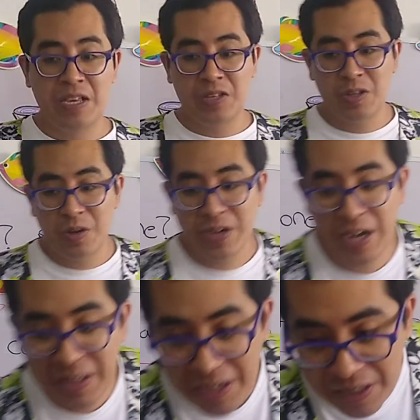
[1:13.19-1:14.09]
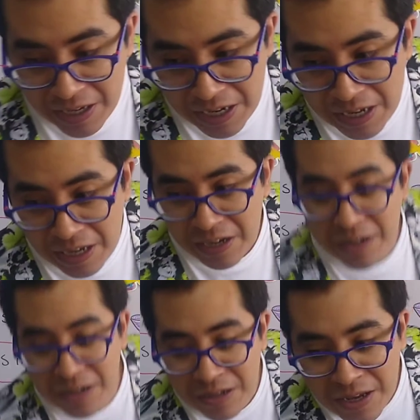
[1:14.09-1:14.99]
It's located
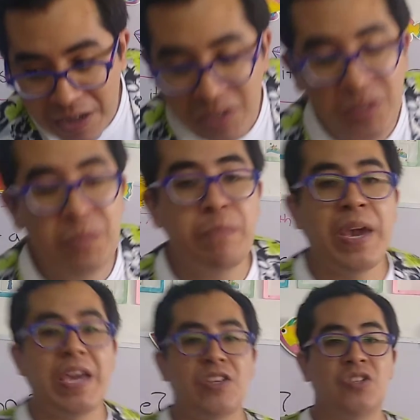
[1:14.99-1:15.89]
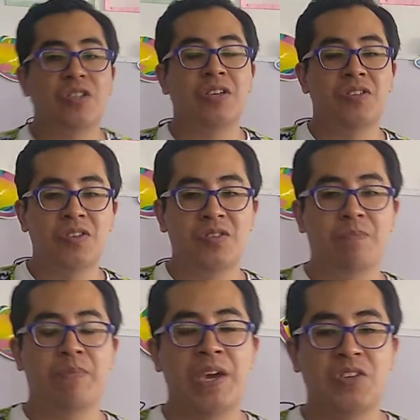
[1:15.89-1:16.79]
in this page. This is
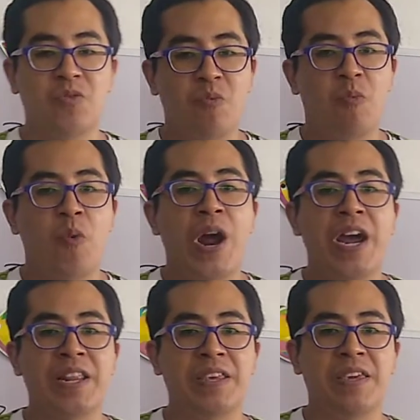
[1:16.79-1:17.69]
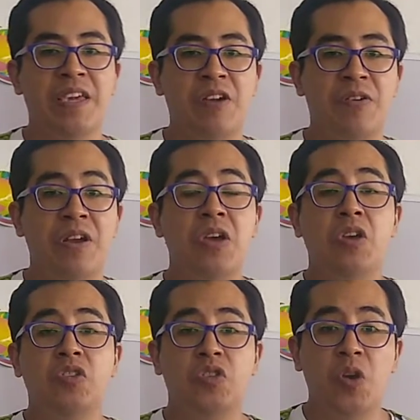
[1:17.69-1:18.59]
the page right here.
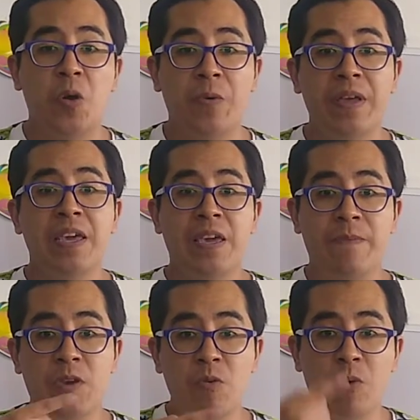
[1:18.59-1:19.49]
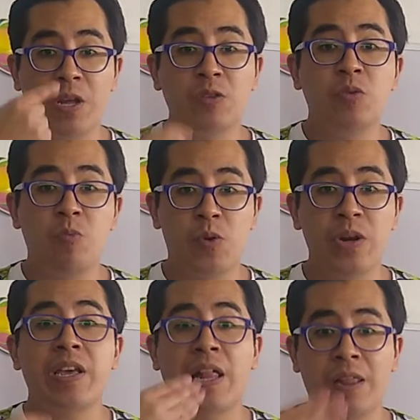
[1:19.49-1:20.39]
So, if you want to
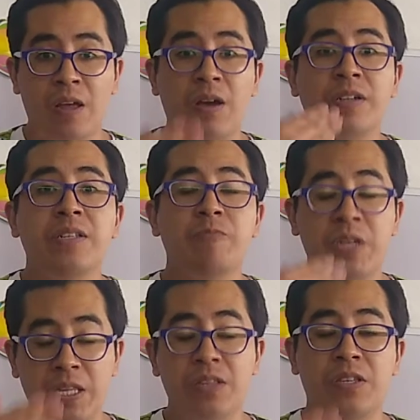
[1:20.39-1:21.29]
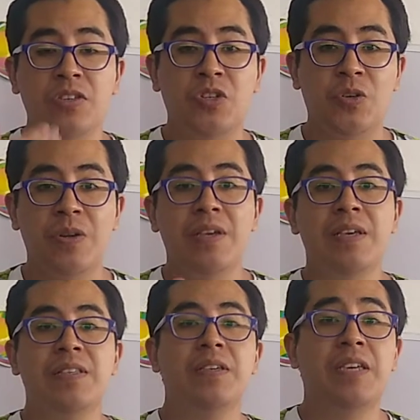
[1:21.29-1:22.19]
work along with the teacher,
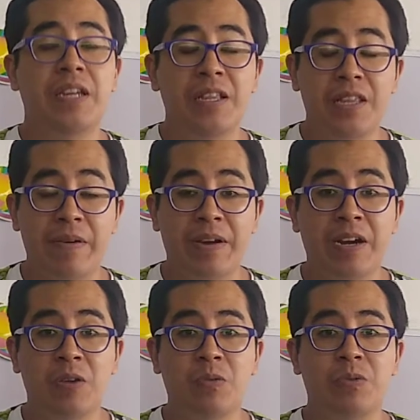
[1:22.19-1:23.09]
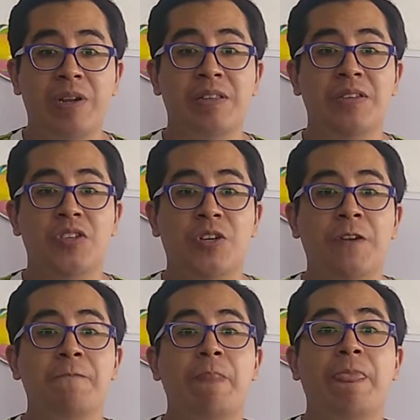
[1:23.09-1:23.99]
si quieren trabajar junto al
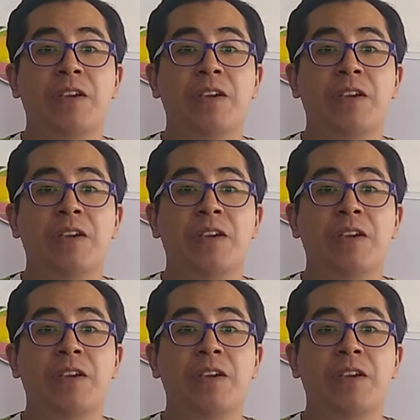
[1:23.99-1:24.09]
teacher,